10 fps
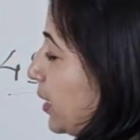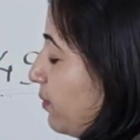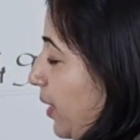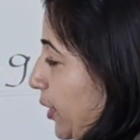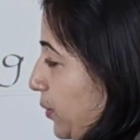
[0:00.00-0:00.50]

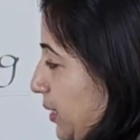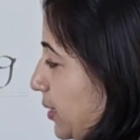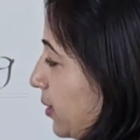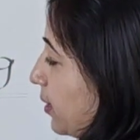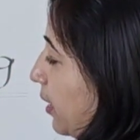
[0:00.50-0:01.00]
3, 5
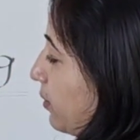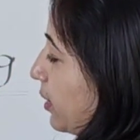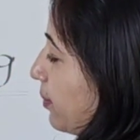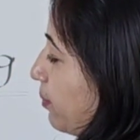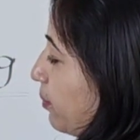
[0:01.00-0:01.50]
is
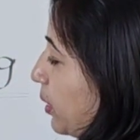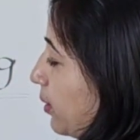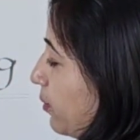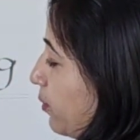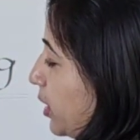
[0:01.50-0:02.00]
our
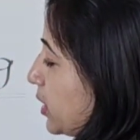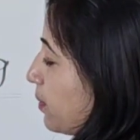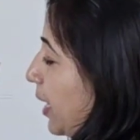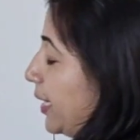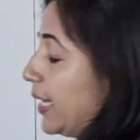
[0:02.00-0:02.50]
first
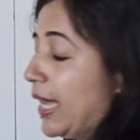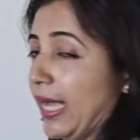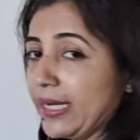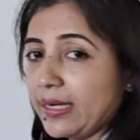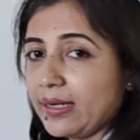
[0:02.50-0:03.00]
part
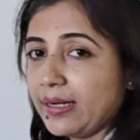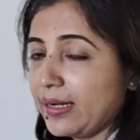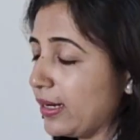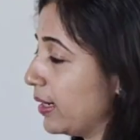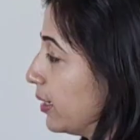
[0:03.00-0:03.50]
and
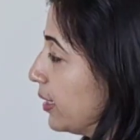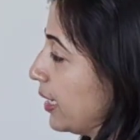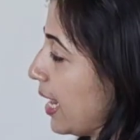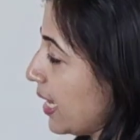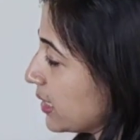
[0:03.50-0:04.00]

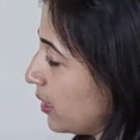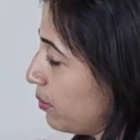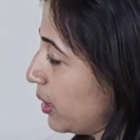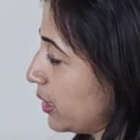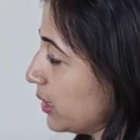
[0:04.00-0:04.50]
last
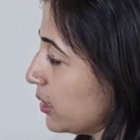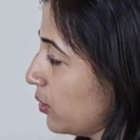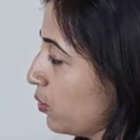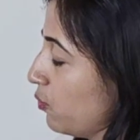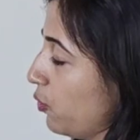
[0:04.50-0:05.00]
number is
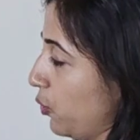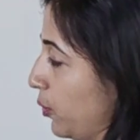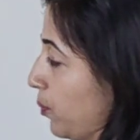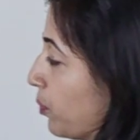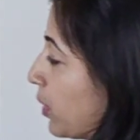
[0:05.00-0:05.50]
4.
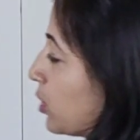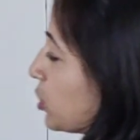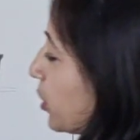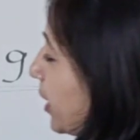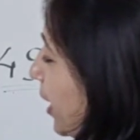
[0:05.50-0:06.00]

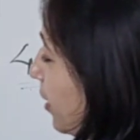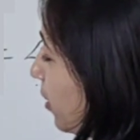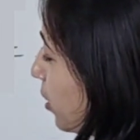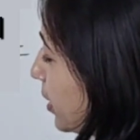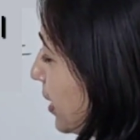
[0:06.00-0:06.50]
So here
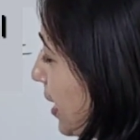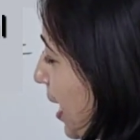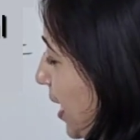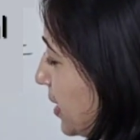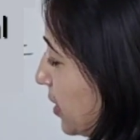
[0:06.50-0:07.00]
the
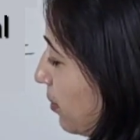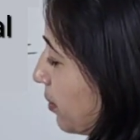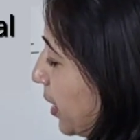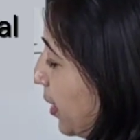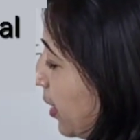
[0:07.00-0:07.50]
last
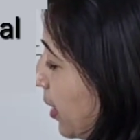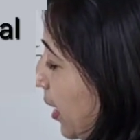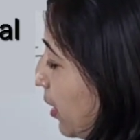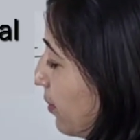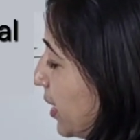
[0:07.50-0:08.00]
number
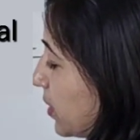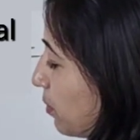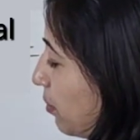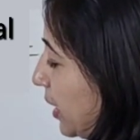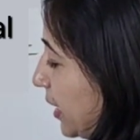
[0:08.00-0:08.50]
always
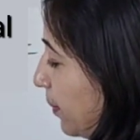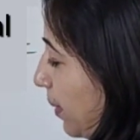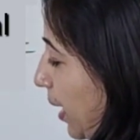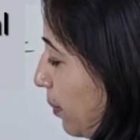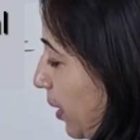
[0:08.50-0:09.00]

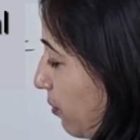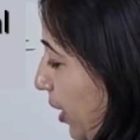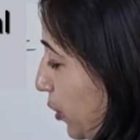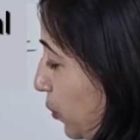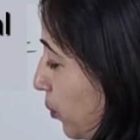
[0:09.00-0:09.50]
multiply by
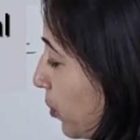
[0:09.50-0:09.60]
5.